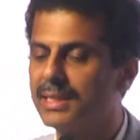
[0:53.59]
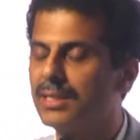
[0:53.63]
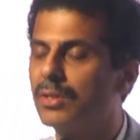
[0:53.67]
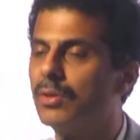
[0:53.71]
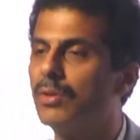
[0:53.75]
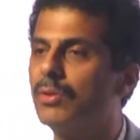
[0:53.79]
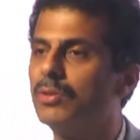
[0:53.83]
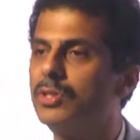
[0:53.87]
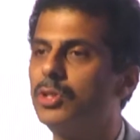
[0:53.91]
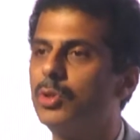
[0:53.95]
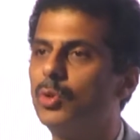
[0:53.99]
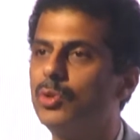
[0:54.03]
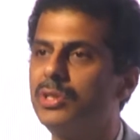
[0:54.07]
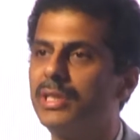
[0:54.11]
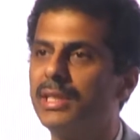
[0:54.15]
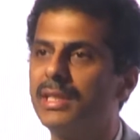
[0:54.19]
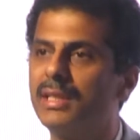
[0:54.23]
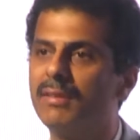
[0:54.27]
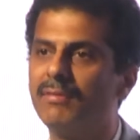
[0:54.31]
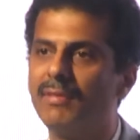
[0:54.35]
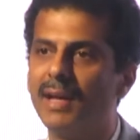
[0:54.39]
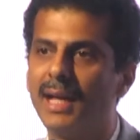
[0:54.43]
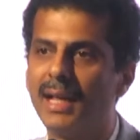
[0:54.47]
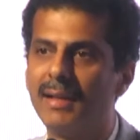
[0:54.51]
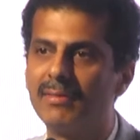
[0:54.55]
So choosing
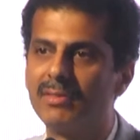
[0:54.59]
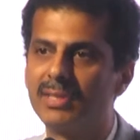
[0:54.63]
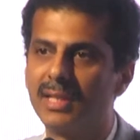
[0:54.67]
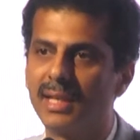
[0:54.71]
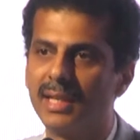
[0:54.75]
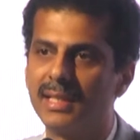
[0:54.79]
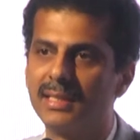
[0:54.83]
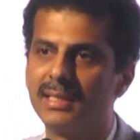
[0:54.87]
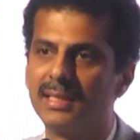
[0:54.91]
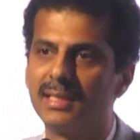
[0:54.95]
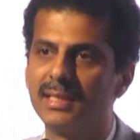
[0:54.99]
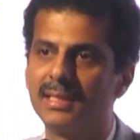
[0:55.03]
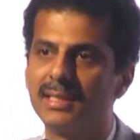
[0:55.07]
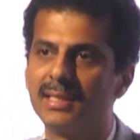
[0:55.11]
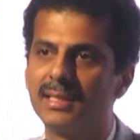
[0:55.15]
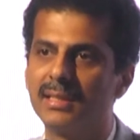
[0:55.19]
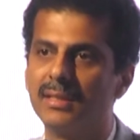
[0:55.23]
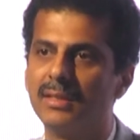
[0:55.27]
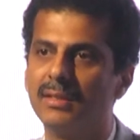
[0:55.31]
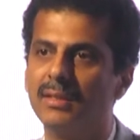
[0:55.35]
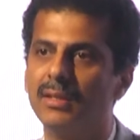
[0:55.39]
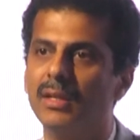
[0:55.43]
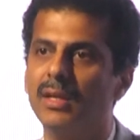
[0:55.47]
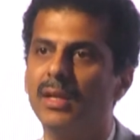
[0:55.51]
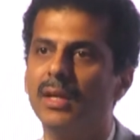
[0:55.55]
the valve size is
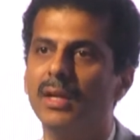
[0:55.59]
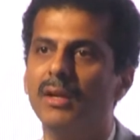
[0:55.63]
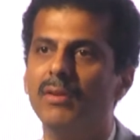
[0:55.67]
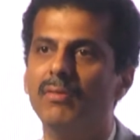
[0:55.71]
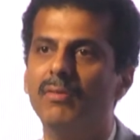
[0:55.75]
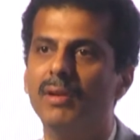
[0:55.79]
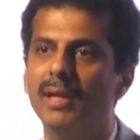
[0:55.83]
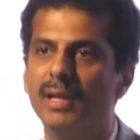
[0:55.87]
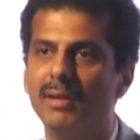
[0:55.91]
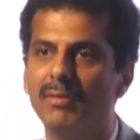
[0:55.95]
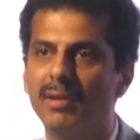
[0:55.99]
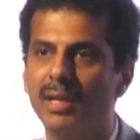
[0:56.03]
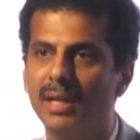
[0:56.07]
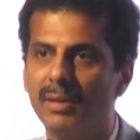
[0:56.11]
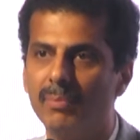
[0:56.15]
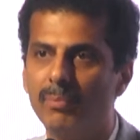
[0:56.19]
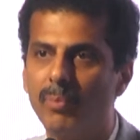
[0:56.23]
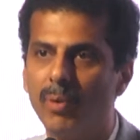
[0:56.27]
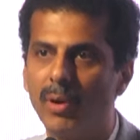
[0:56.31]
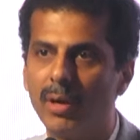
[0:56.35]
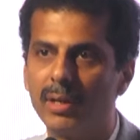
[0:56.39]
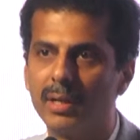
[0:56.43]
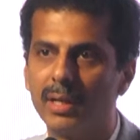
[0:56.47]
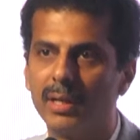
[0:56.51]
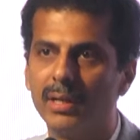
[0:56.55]
uh, very, very
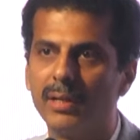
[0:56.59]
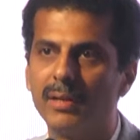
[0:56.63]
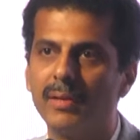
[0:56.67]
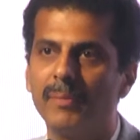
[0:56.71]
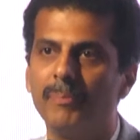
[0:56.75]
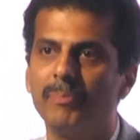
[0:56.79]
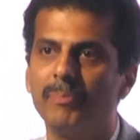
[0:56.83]
important